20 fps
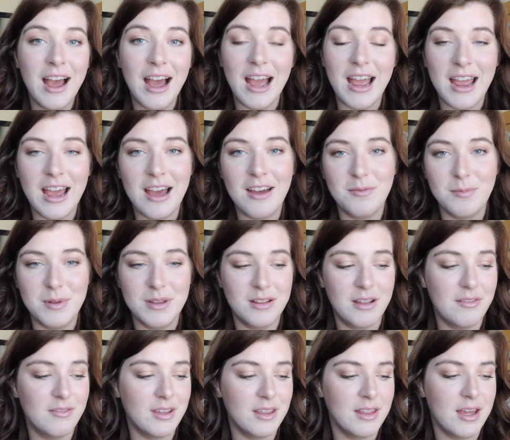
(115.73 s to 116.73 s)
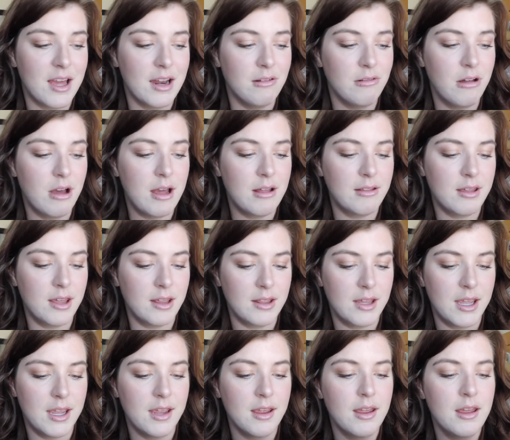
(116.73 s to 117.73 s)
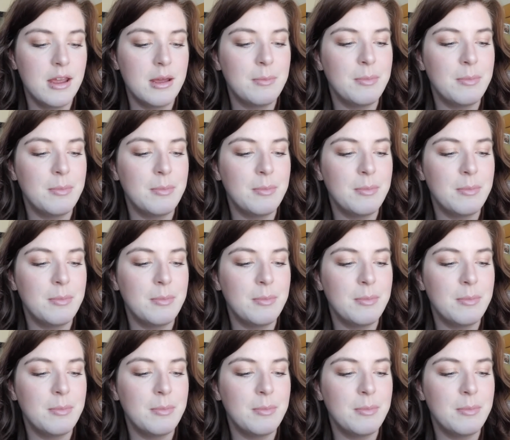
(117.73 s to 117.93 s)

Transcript: I have been loving that a lot lately.